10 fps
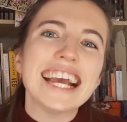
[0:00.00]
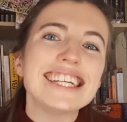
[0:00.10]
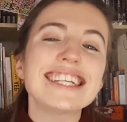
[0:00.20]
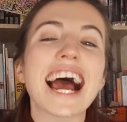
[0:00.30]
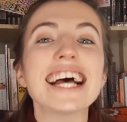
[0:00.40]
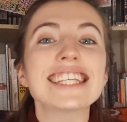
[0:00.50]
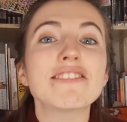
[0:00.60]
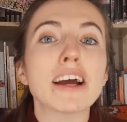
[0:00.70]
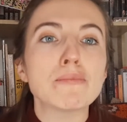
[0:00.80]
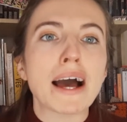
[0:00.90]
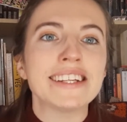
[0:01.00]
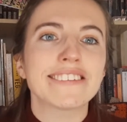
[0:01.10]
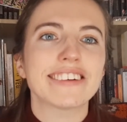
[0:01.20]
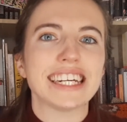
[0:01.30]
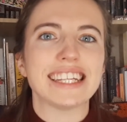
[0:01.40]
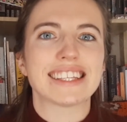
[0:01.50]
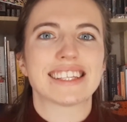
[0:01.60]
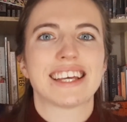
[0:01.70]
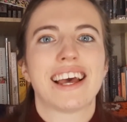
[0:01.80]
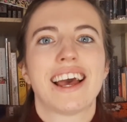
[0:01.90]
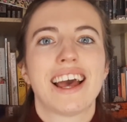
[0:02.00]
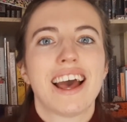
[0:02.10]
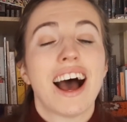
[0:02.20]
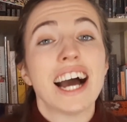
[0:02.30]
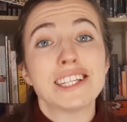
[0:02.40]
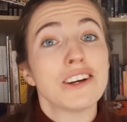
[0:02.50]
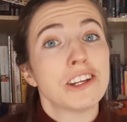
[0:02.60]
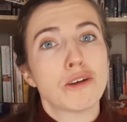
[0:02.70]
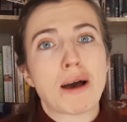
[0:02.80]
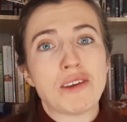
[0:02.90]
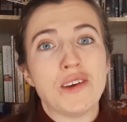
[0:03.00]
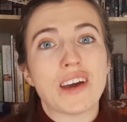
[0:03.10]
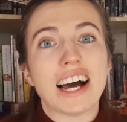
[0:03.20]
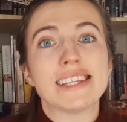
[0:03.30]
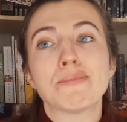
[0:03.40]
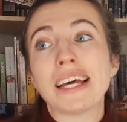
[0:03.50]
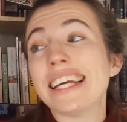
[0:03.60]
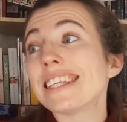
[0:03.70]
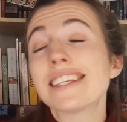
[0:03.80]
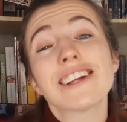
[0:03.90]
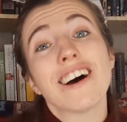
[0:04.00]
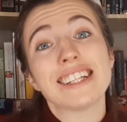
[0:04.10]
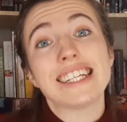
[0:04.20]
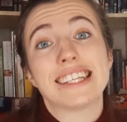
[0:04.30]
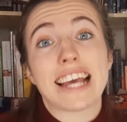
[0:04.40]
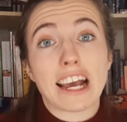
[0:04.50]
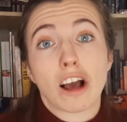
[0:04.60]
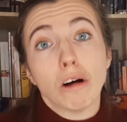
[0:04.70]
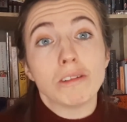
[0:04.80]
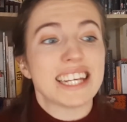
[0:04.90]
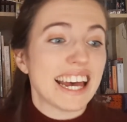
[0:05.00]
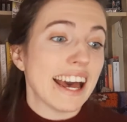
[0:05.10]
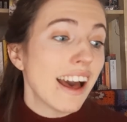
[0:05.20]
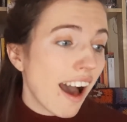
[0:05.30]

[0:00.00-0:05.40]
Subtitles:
Jazz at Red Panda Reads. I don't know about you guys, but it's starting to get cold here.